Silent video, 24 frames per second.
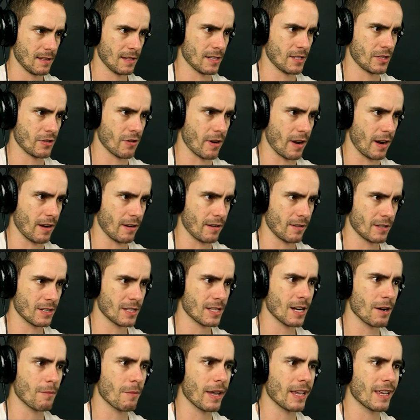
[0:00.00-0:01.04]
That's right.
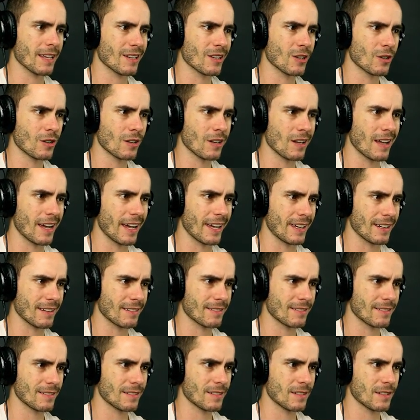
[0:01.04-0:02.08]
Just gonna make it look like,
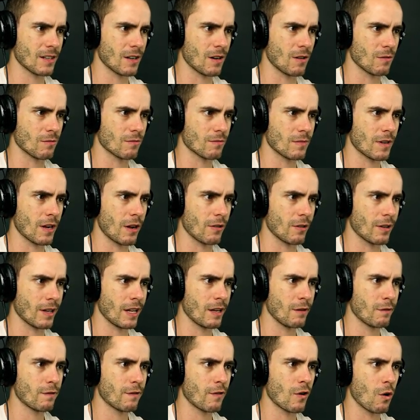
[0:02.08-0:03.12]
oh no,
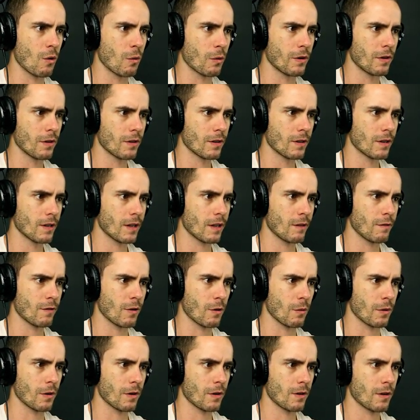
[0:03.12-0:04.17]
lean forward, lean
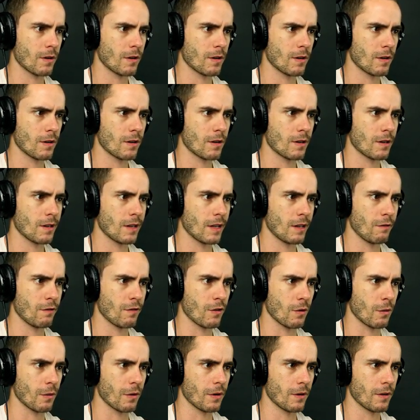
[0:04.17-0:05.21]
forward, lean
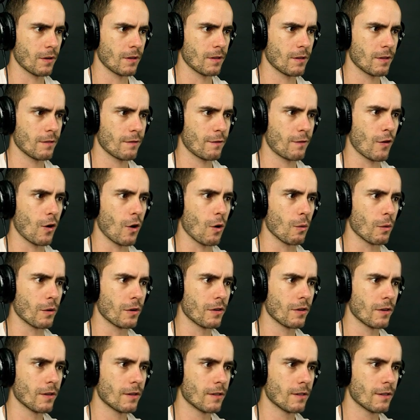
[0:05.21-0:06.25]
forward,
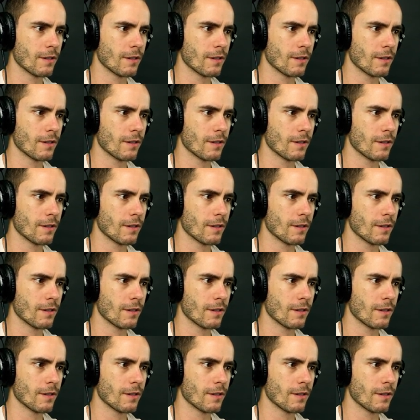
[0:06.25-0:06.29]
forward.